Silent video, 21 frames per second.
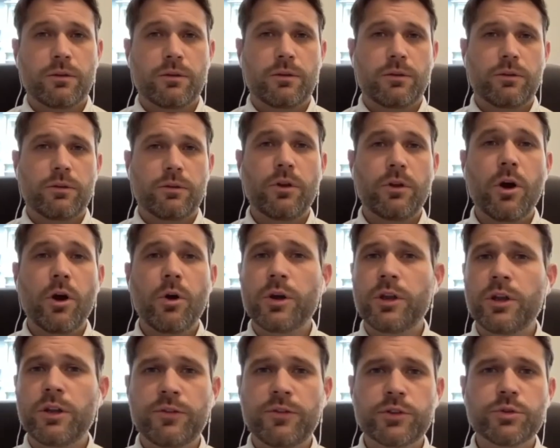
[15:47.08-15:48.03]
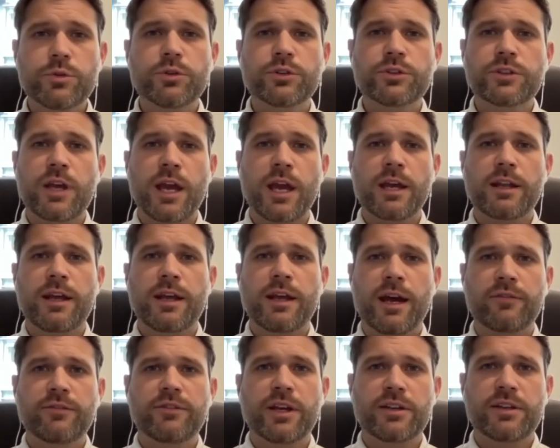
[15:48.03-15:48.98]
No, individuals can't
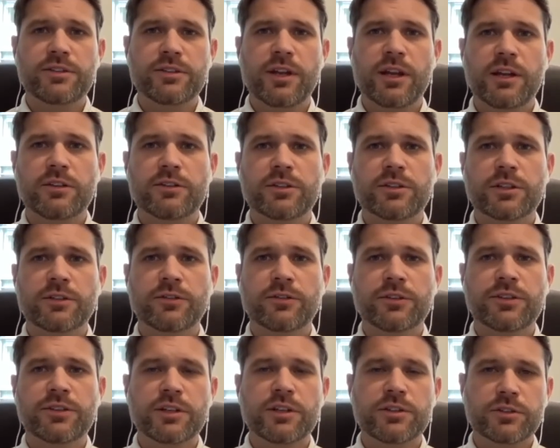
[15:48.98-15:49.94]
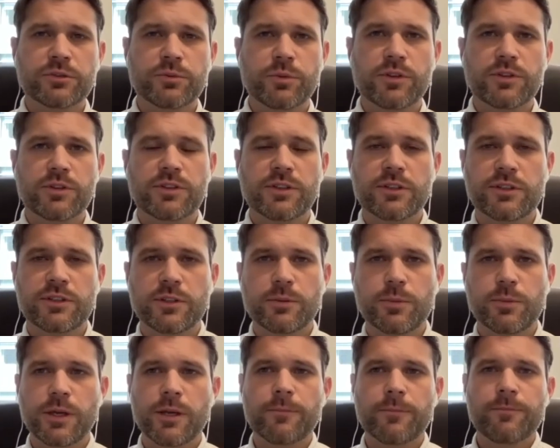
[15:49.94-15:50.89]
have designated service agents with the
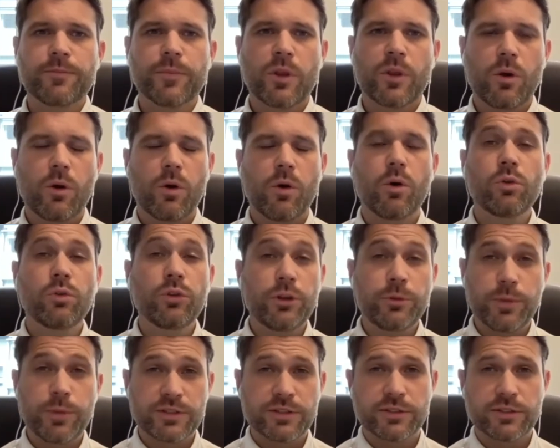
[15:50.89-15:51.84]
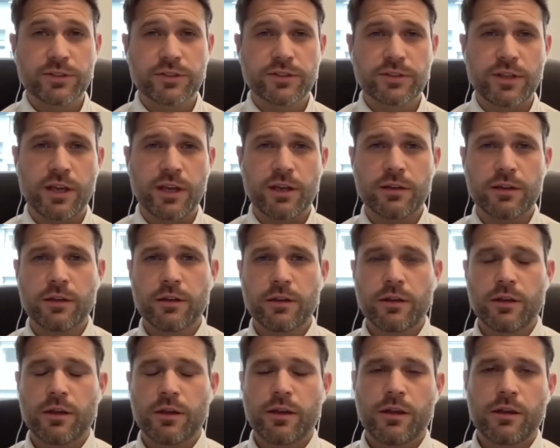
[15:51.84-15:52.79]
CCB. Only businesses can.
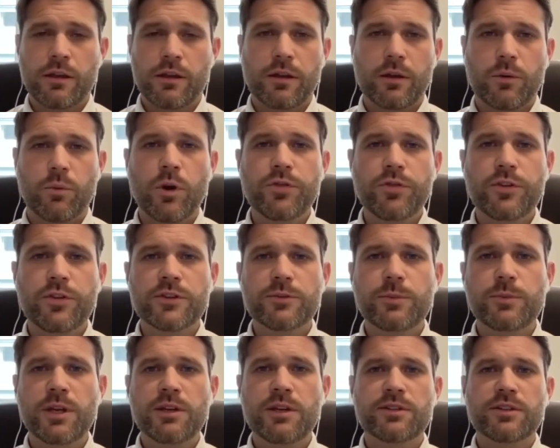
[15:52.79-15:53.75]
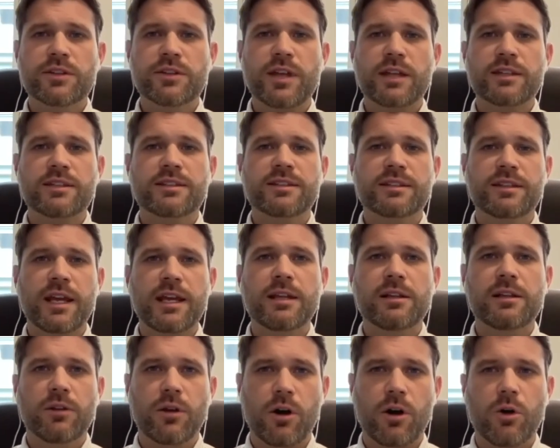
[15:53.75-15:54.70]
And what this means is that
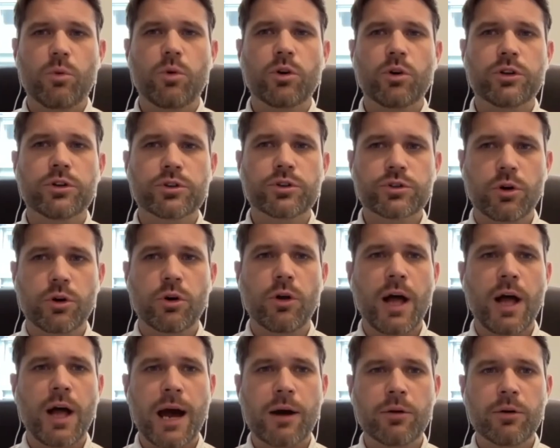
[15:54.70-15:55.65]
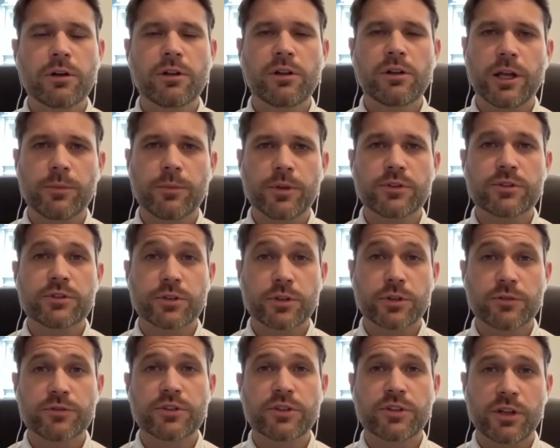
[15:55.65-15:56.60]
state law will control how a claimant
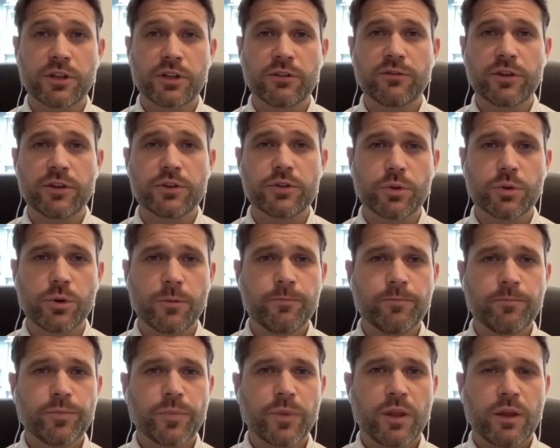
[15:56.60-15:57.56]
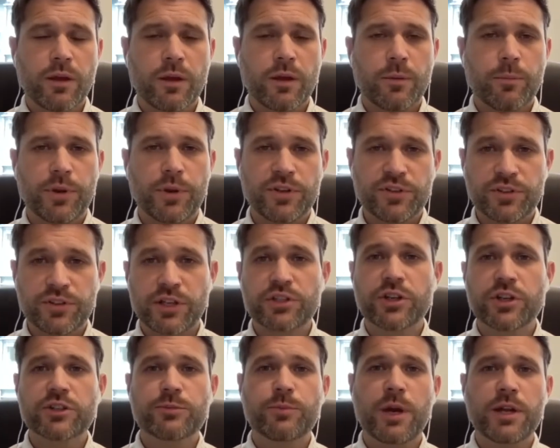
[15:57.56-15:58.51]
serves an individual. But as I
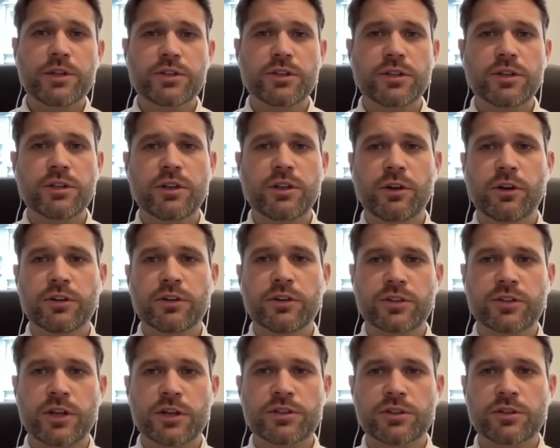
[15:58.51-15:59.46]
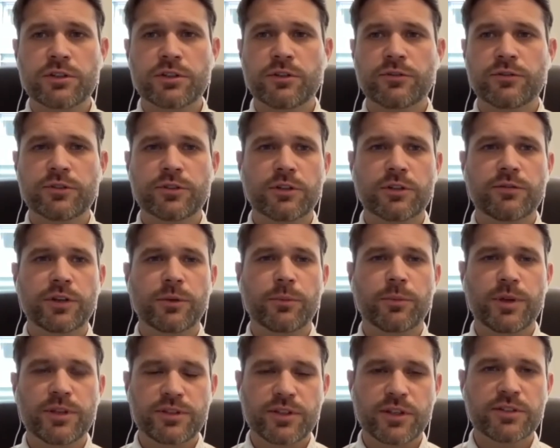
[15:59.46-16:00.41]
just mentioned in our discussion of serving a
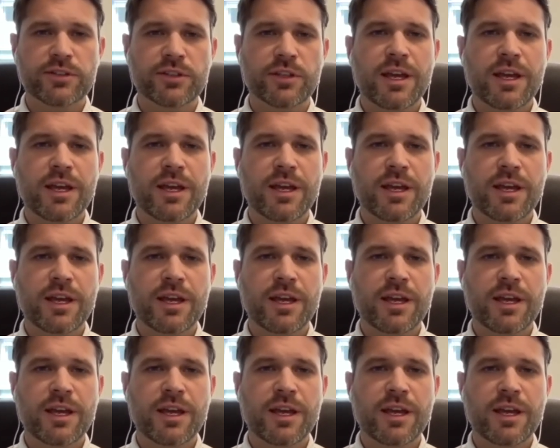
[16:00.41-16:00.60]
business,